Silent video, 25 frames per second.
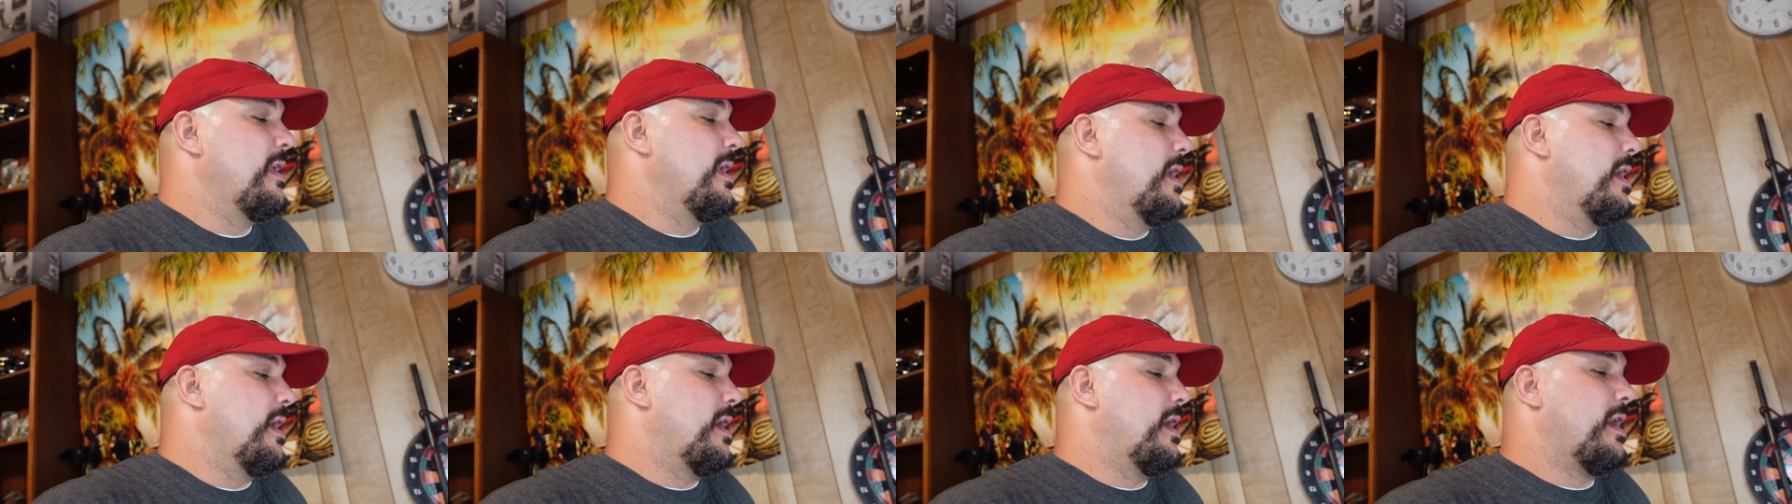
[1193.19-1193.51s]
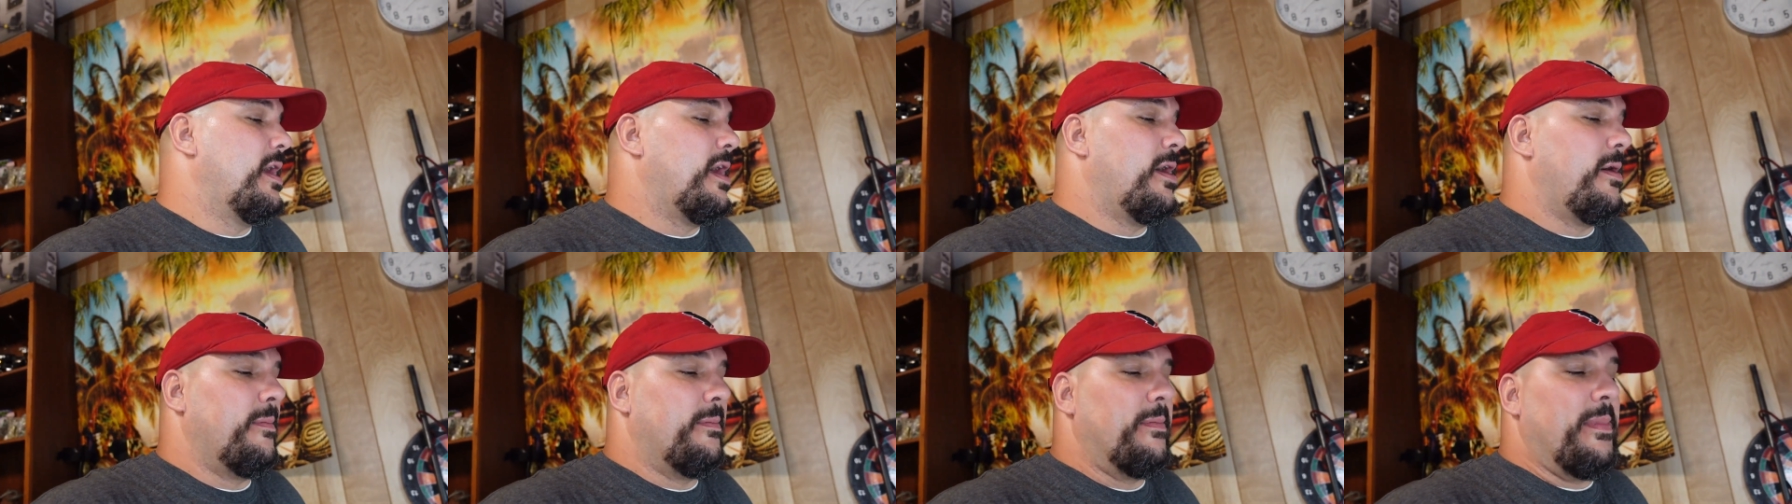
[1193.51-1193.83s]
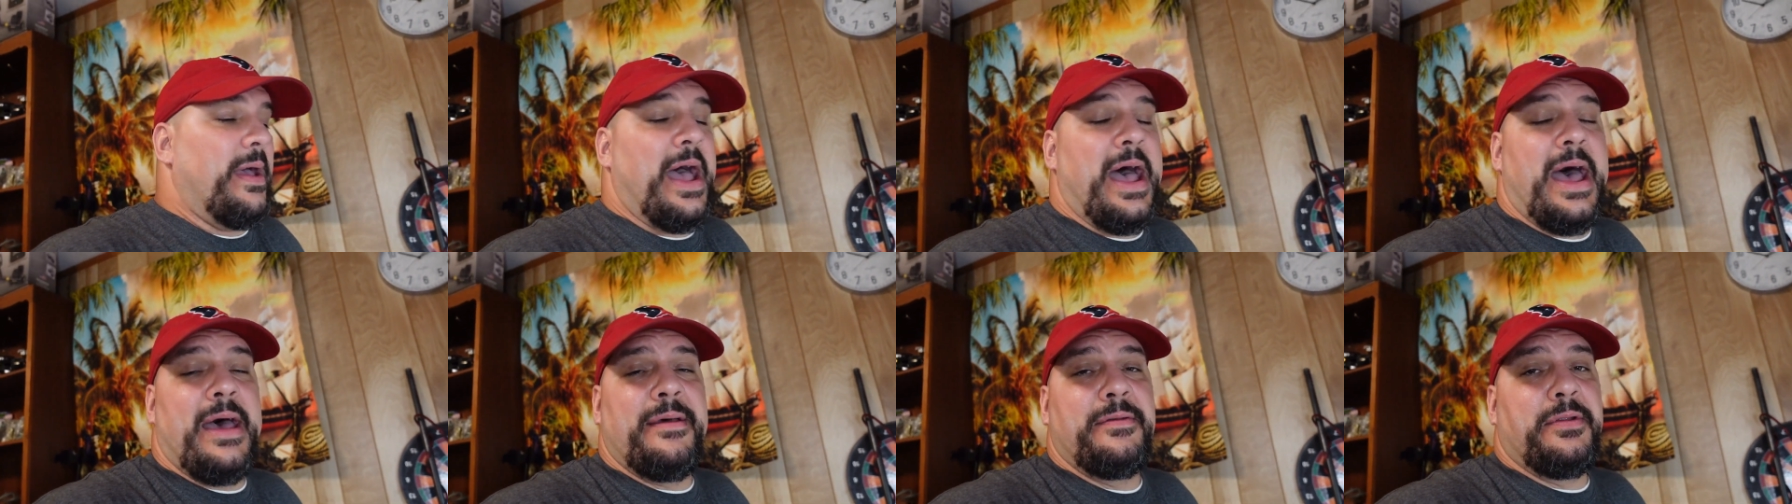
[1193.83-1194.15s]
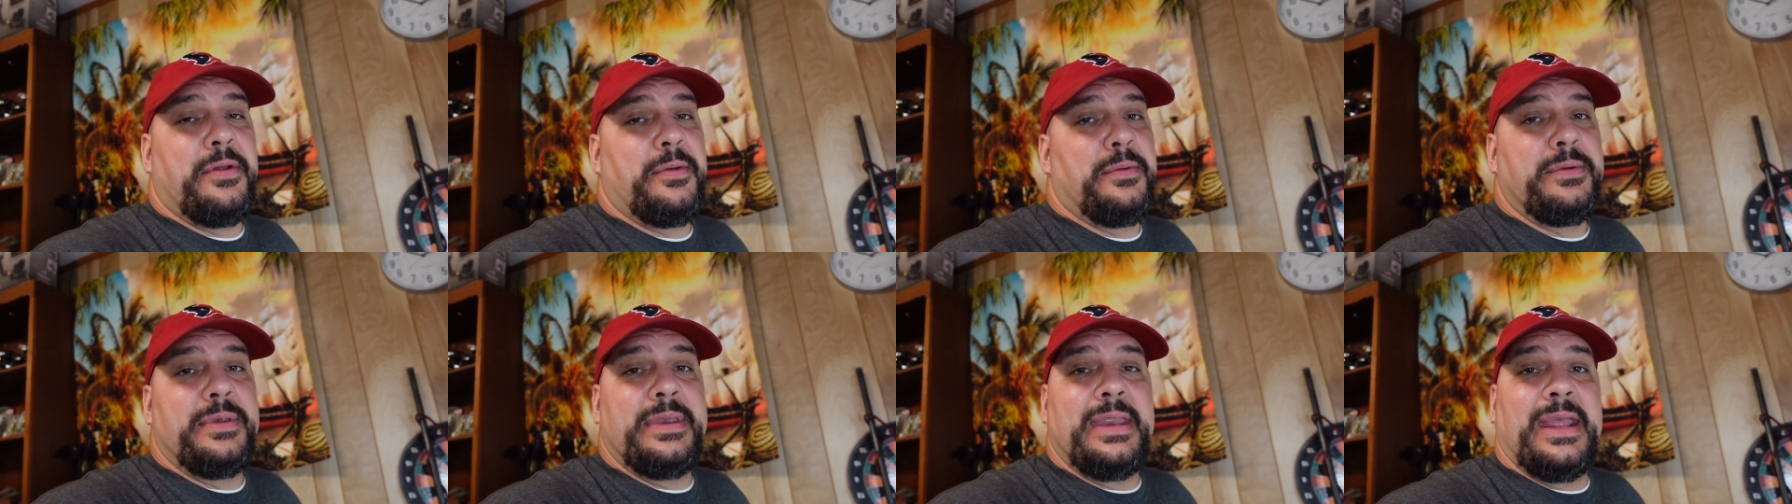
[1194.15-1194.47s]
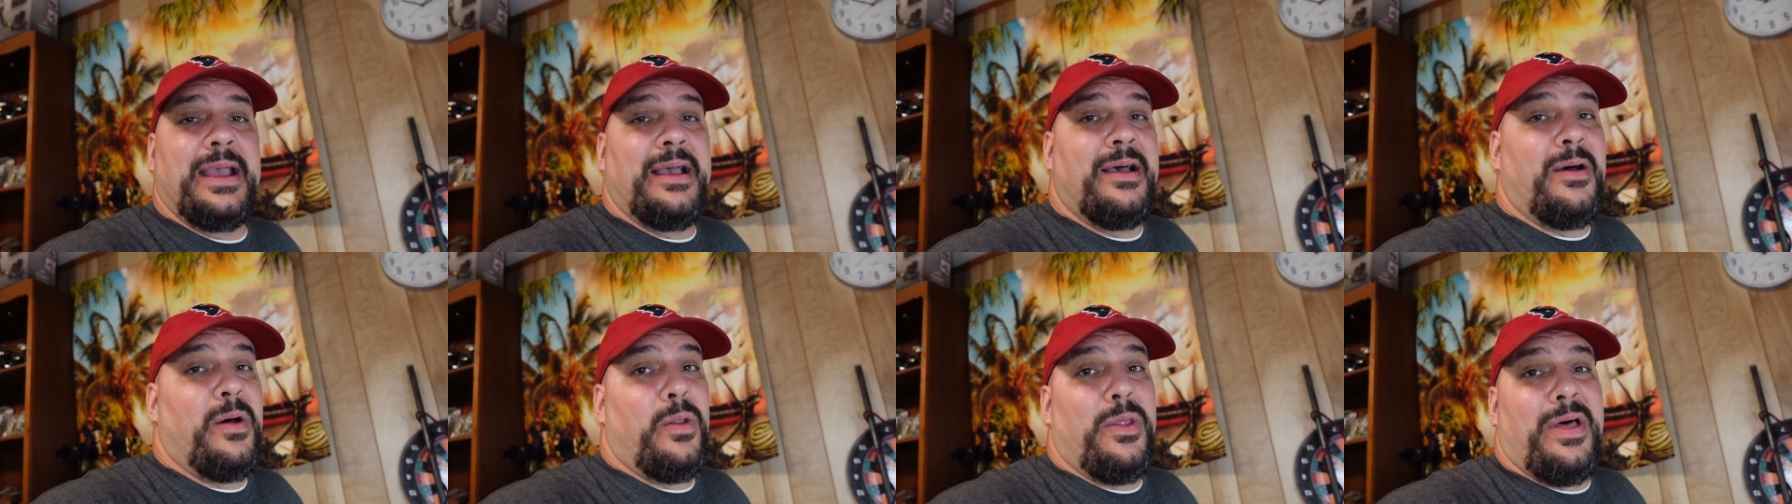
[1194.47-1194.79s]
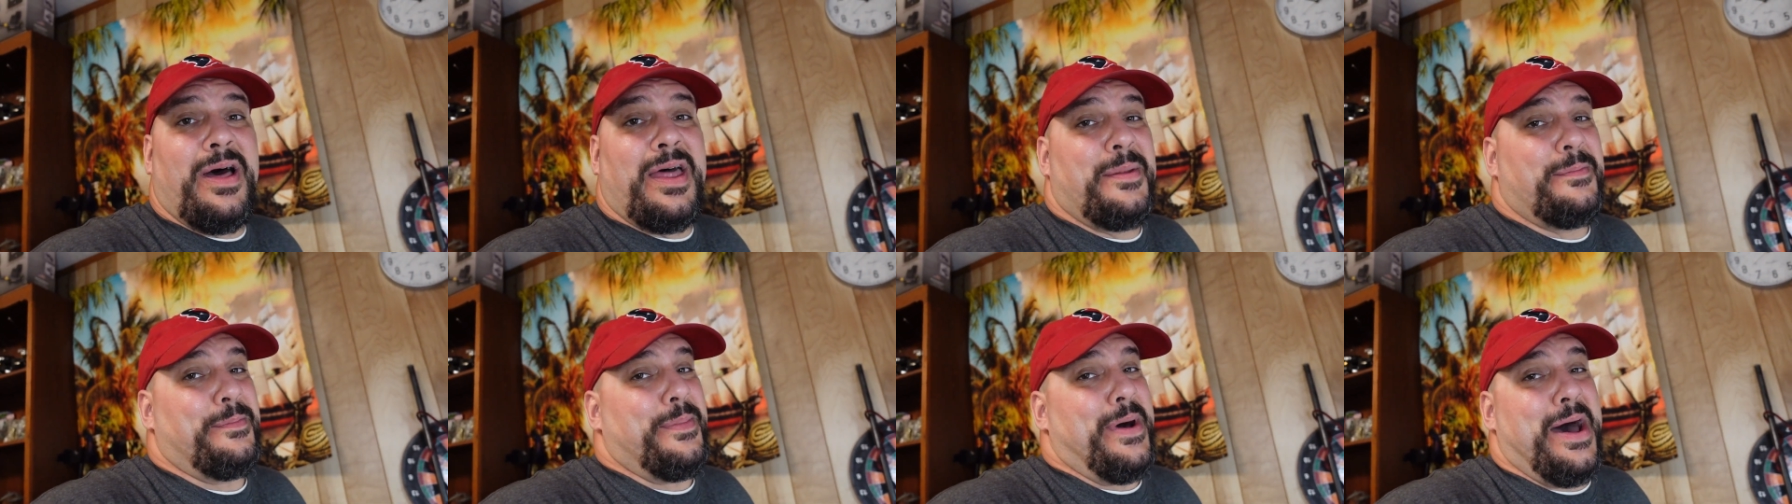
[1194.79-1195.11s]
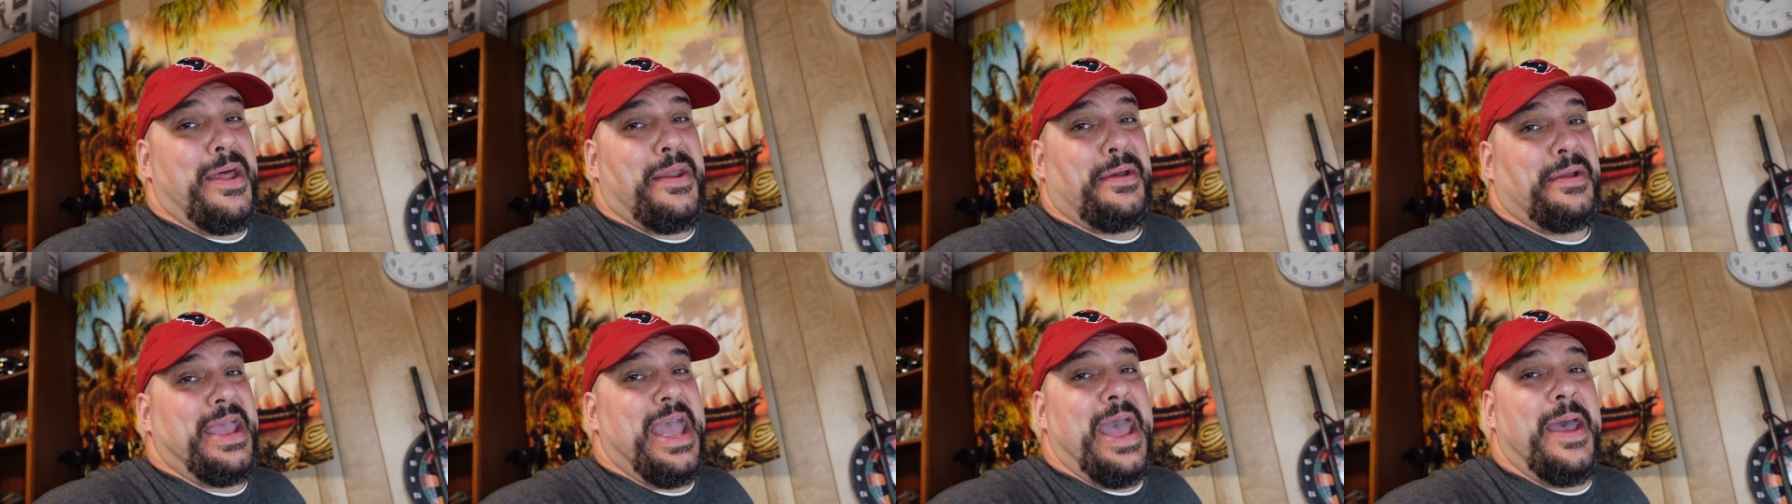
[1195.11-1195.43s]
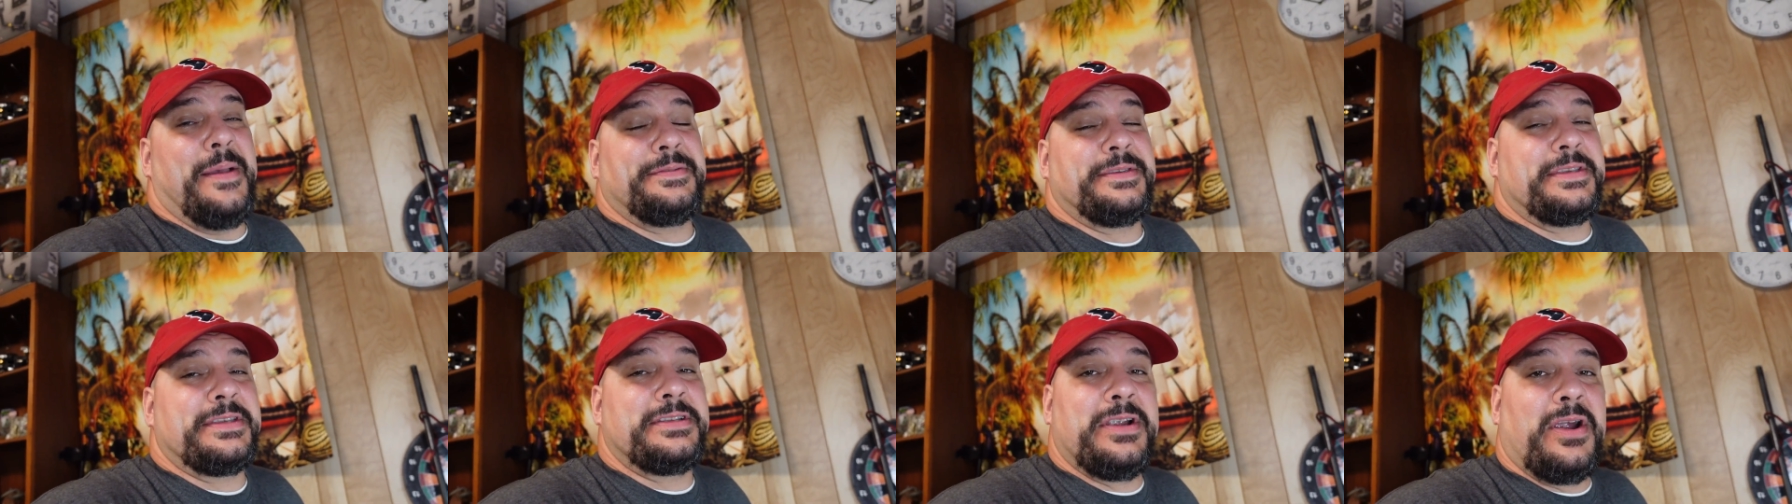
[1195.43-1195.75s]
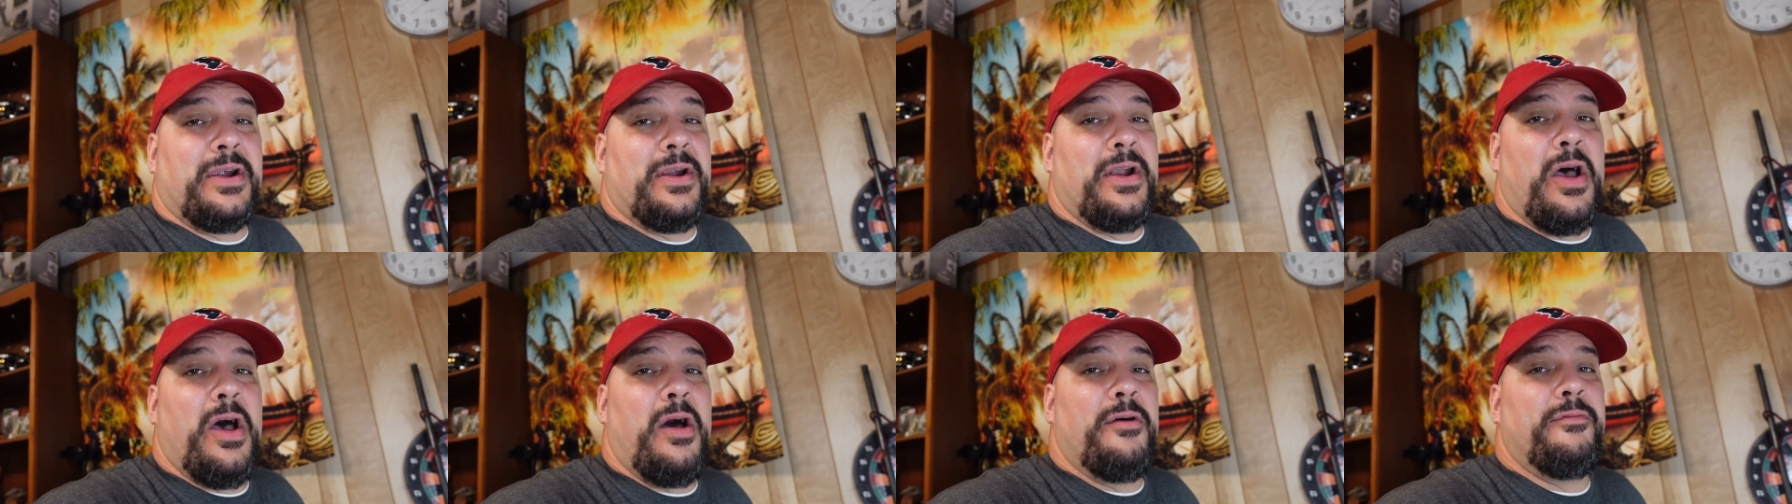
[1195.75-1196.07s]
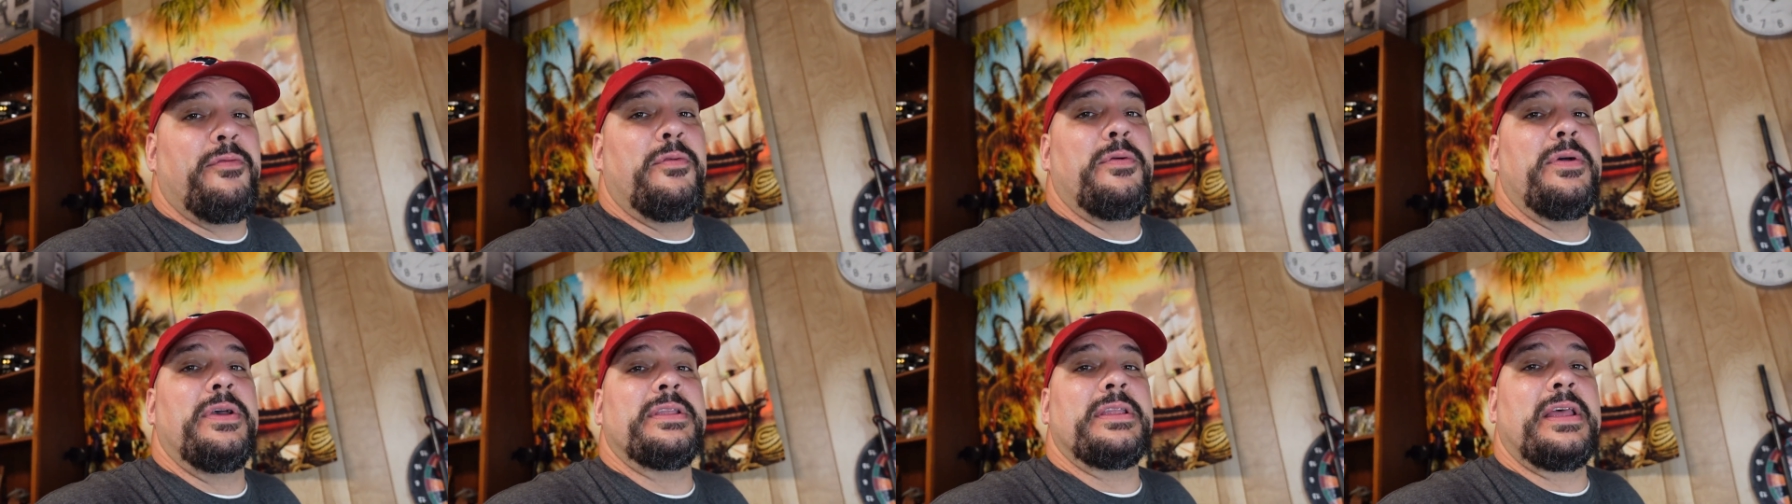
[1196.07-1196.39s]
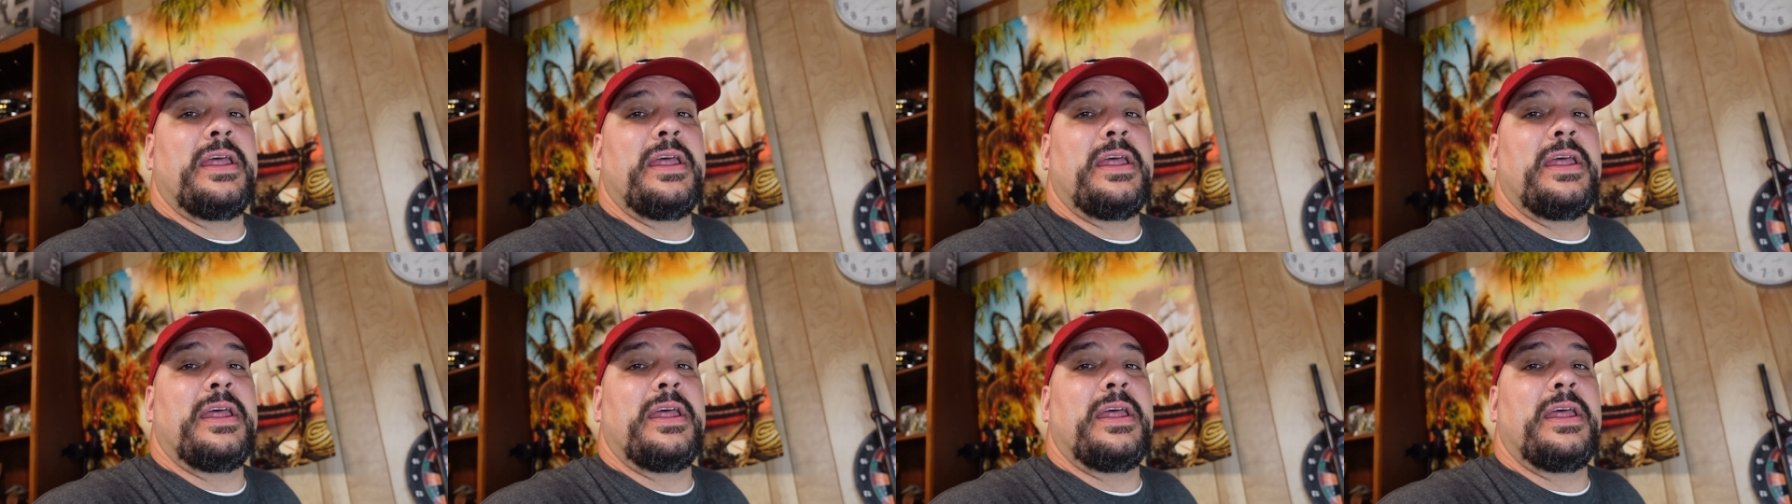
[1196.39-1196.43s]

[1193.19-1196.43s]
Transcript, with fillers: Um, I don't dig a whole lot of bottle caps to start off with.